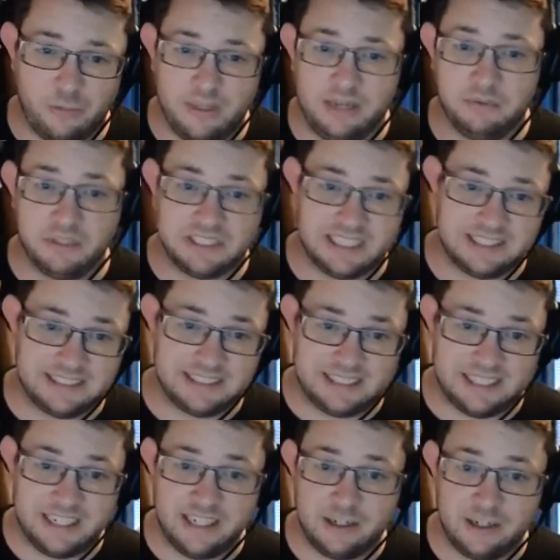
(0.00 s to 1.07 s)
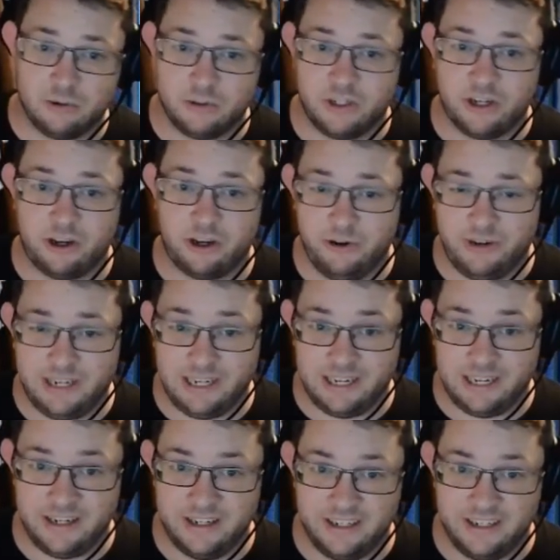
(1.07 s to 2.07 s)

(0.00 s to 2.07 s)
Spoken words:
which has a city called Cody in it.